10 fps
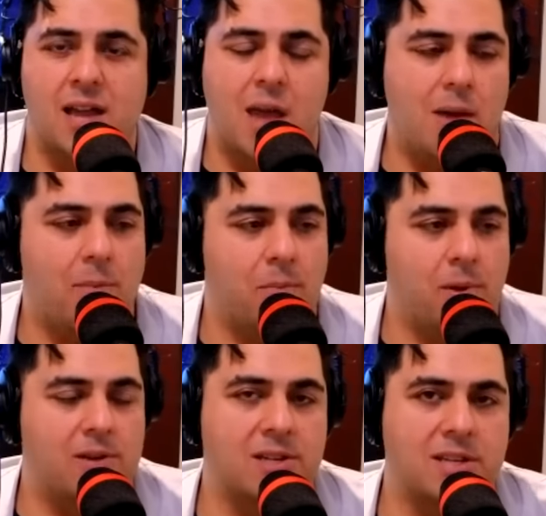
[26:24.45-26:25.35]
Am I
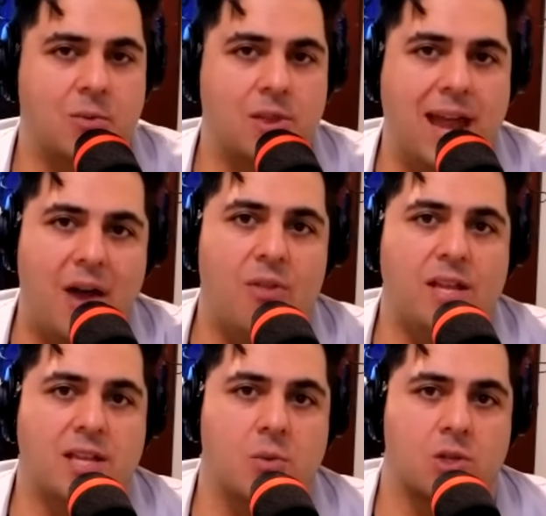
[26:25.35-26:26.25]
prepared yeah. to deal with how
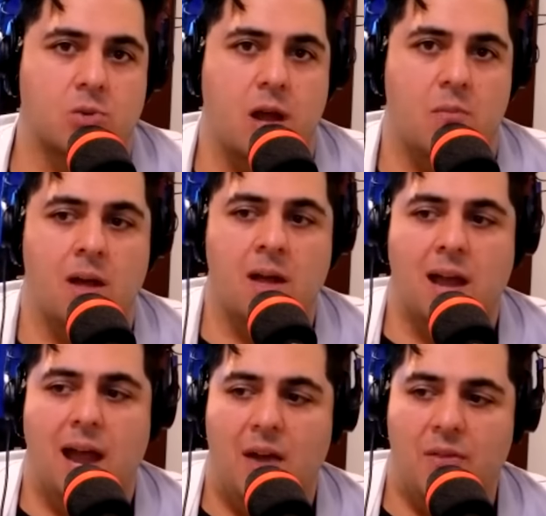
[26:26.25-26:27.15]
they deal with trauma,
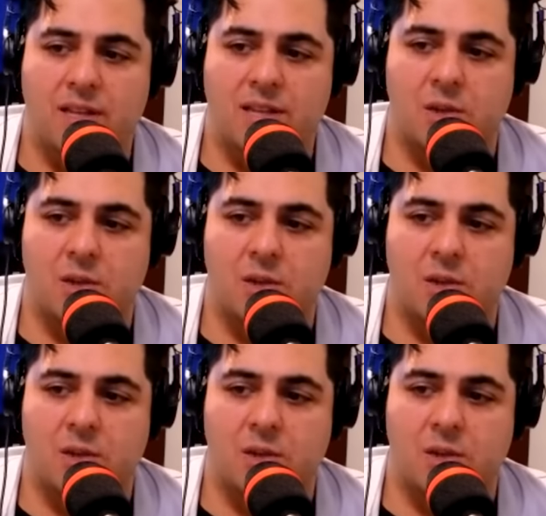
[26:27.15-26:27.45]
how they yeah.